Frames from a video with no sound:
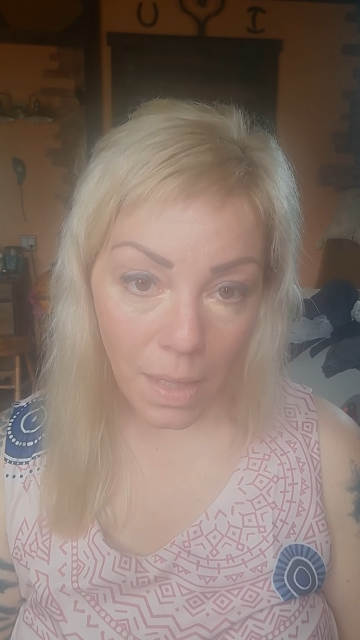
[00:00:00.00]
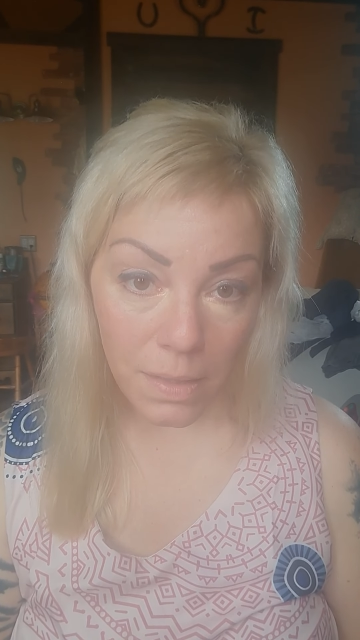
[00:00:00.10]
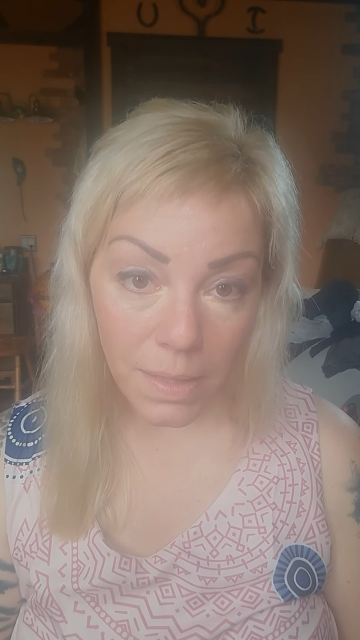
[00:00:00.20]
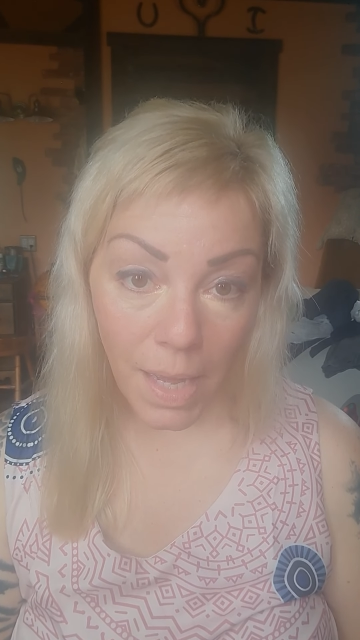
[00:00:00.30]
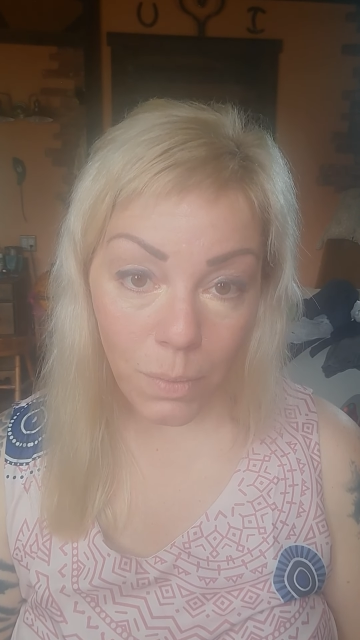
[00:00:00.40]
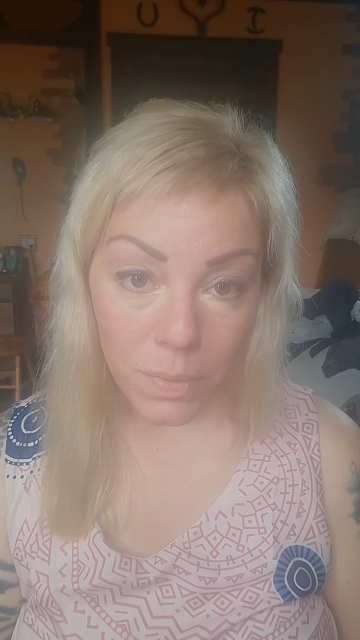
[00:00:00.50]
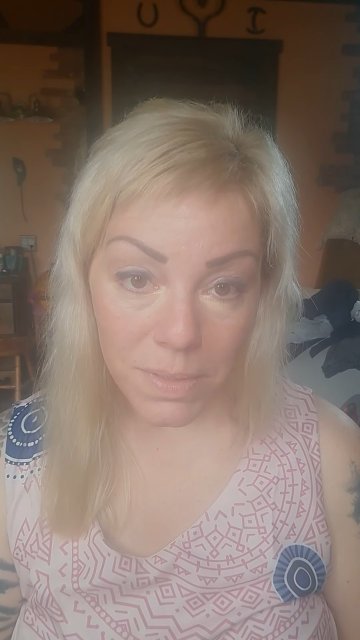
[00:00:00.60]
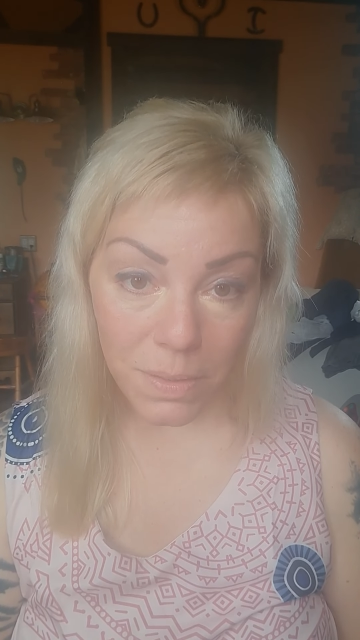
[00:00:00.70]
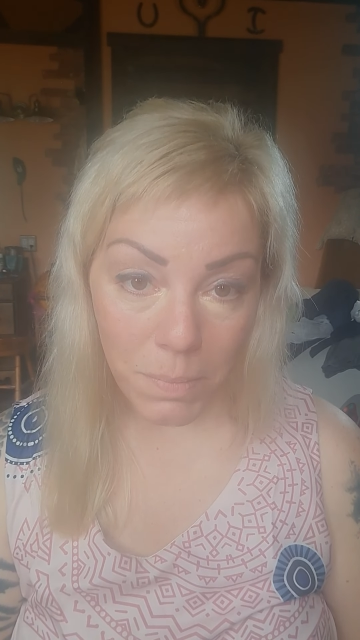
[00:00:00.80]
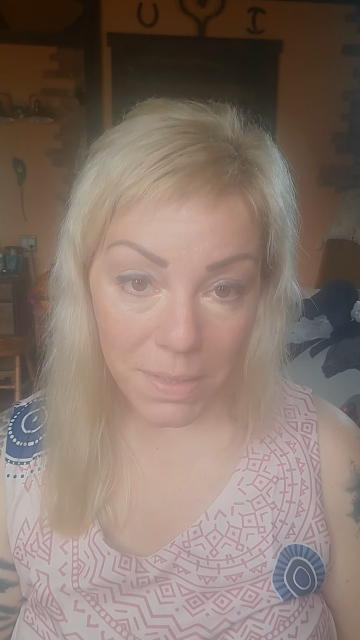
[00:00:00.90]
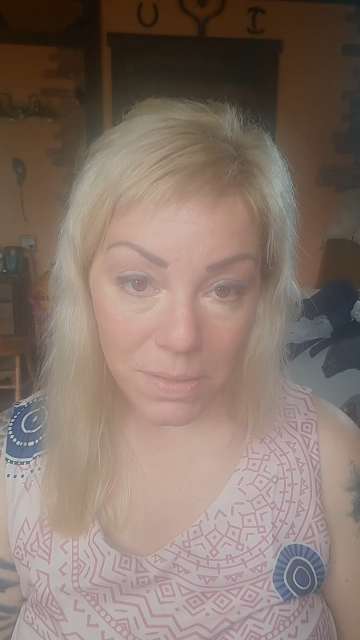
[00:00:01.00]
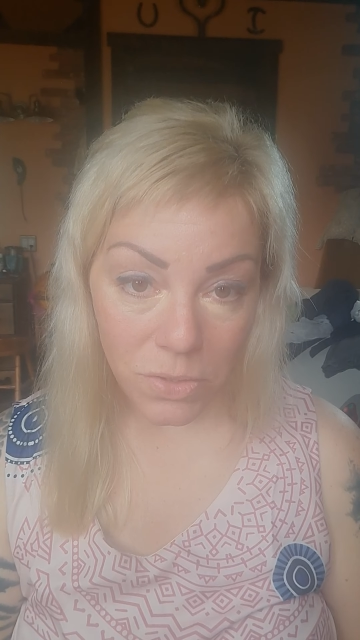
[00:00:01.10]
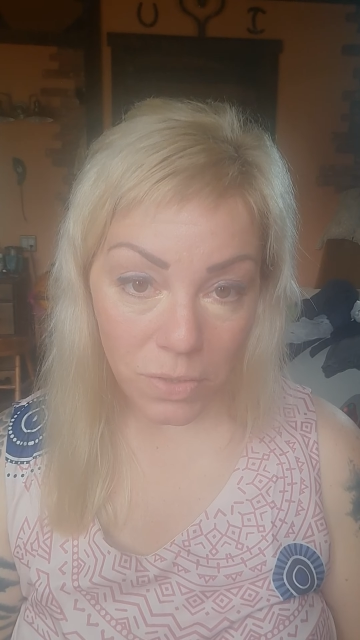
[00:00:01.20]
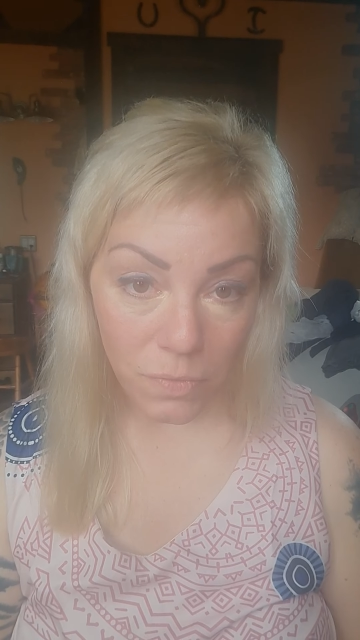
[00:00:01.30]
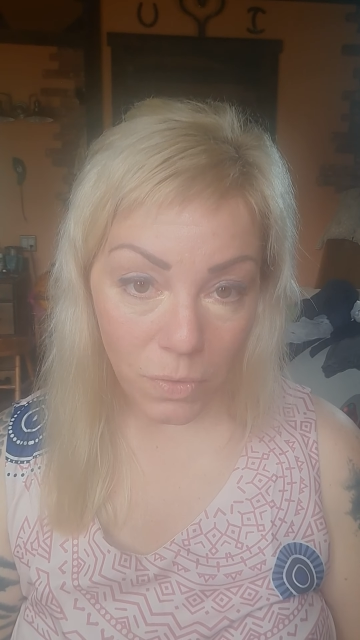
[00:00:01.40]
And that was the
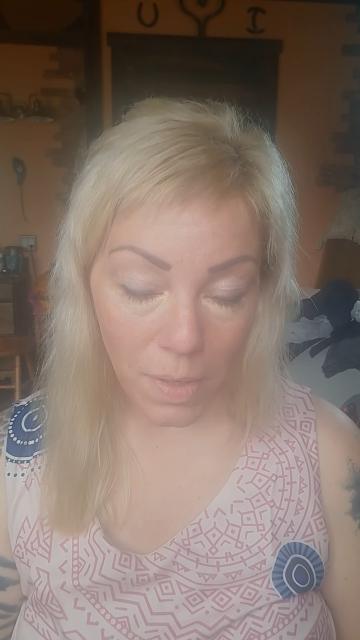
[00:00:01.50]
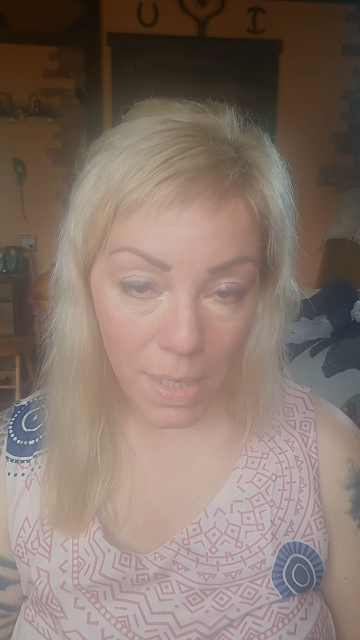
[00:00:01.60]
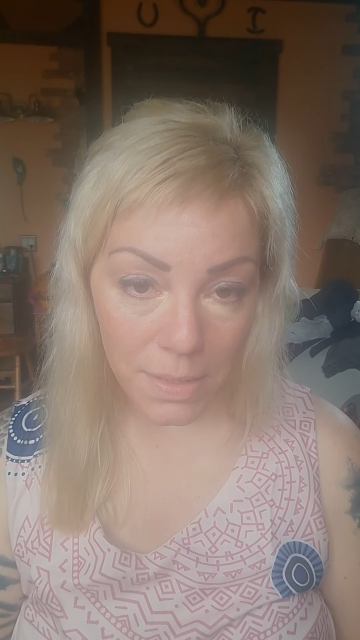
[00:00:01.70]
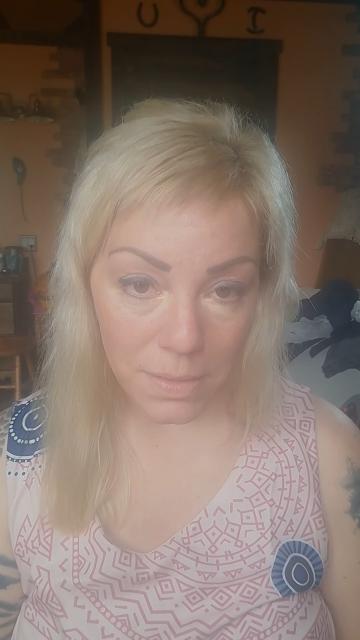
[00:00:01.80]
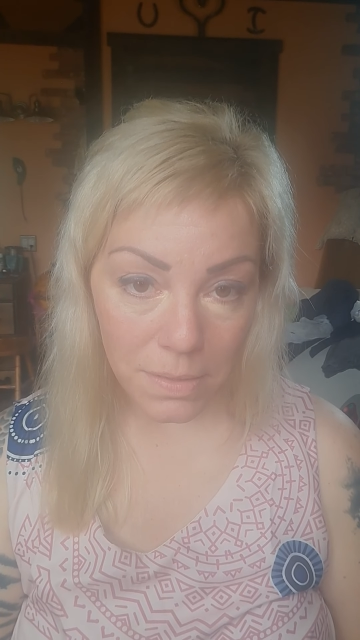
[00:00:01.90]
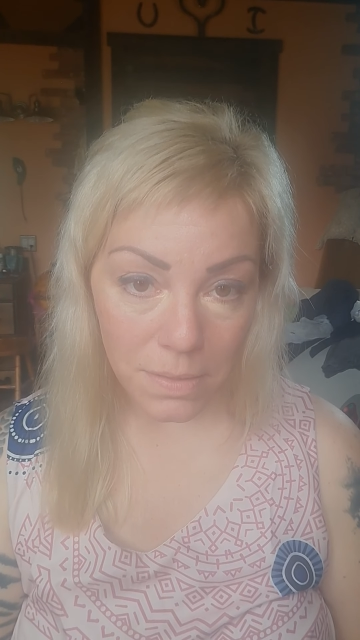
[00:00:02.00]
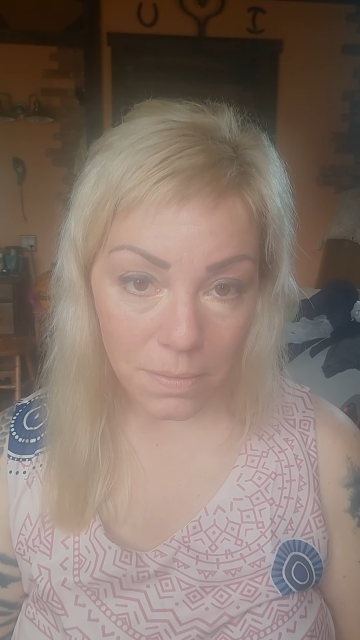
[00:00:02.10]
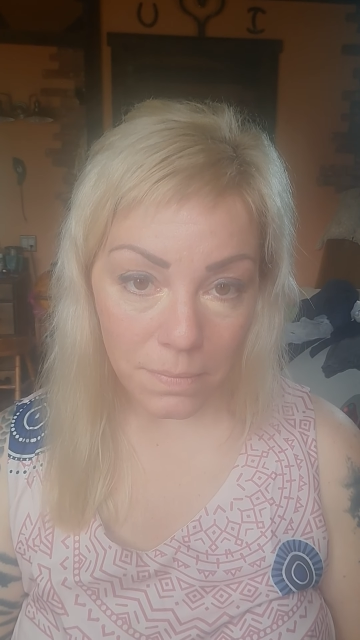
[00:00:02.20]
message of Christ.